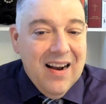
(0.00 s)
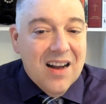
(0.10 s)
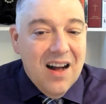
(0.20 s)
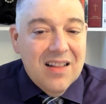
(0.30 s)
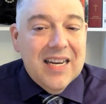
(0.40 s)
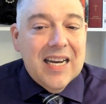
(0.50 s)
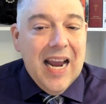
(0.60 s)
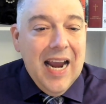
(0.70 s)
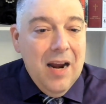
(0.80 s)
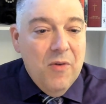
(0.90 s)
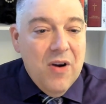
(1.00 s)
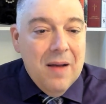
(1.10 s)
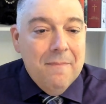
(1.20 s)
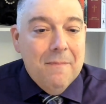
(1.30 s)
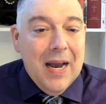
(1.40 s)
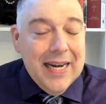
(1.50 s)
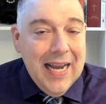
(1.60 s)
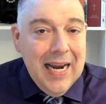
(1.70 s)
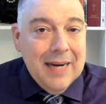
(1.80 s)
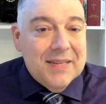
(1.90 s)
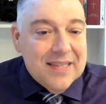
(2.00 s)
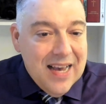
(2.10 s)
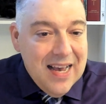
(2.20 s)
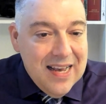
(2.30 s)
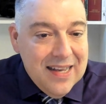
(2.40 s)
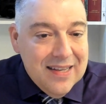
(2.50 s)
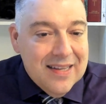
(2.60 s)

calling Abraham by name, said,